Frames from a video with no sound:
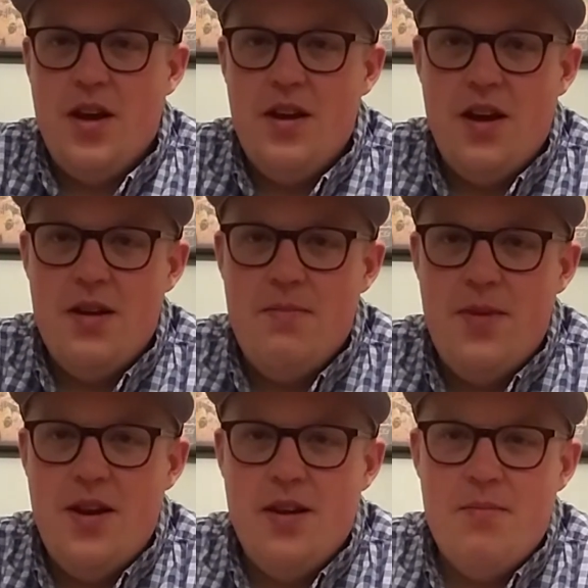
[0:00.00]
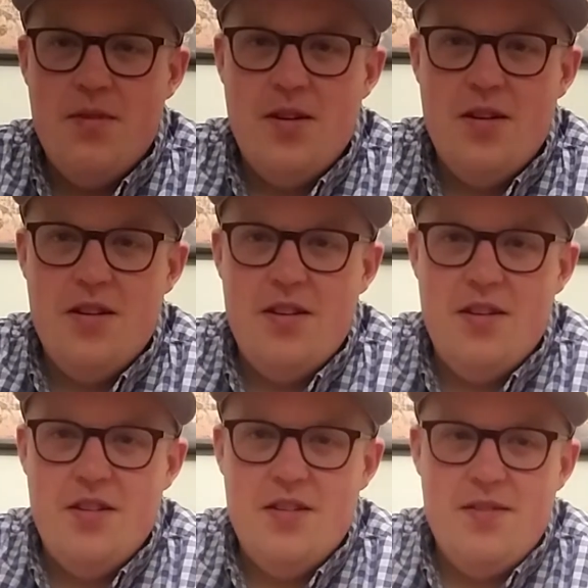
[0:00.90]
I admit I am not
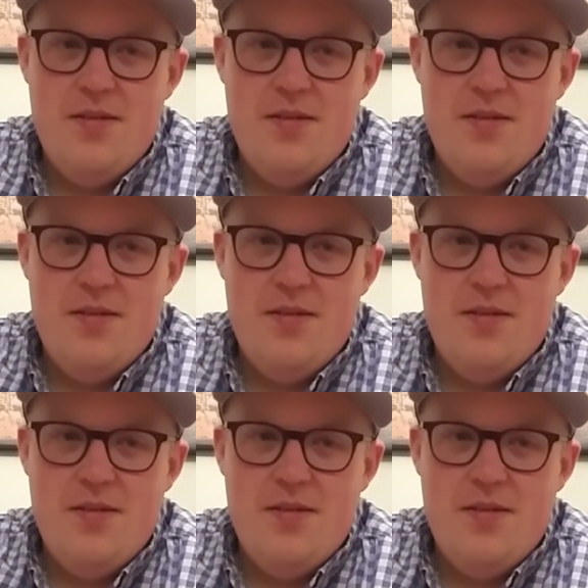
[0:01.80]
a